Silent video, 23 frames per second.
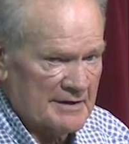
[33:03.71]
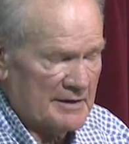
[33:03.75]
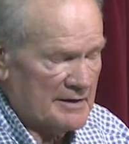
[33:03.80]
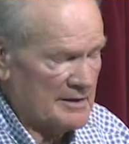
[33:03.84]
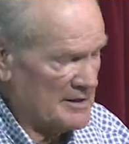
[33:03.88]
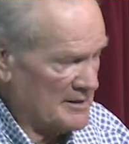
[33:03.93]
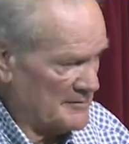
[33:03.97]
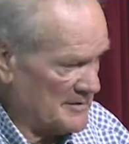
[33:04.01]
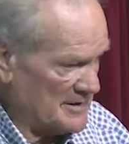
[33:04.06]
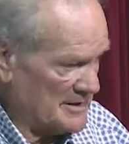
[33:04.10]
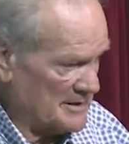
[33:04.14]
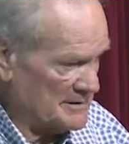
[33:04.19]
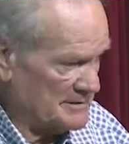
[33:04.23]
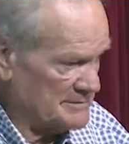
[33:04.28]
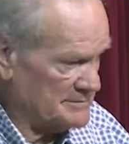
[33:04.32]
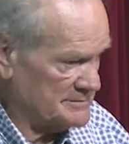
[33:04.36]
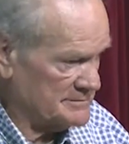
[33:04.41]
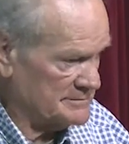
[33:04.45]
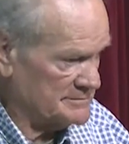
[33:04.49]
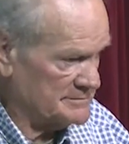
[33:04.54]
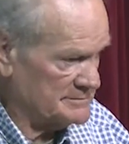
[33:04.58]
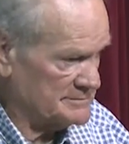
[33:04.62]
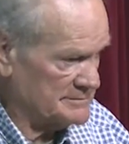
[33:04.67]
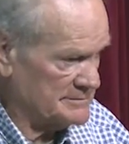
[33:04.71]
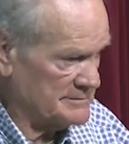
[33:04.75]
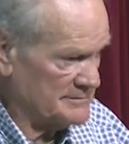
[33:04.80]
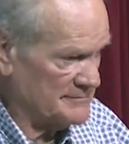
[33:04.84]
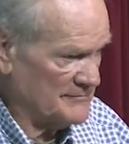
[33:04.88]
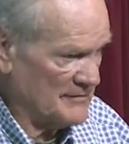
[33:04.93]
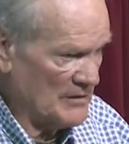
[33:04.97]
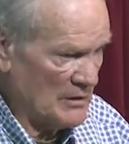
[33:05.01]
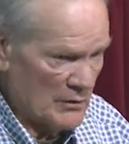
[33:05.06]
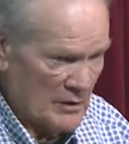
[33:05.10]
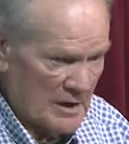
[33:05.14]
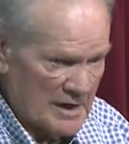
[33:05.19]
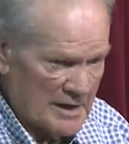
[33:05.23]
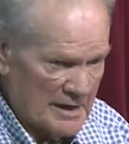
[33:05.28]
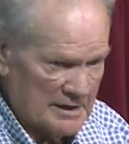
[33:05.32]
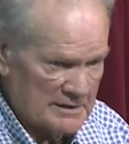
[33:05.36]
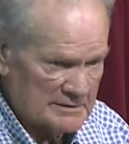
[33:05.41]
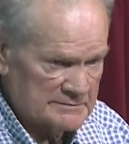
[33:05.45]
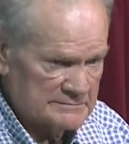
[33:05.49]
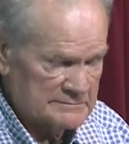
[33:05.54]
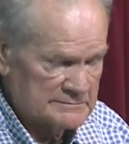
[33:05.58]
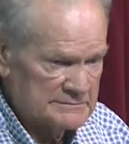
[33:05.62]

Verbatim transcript: army, VOLAR.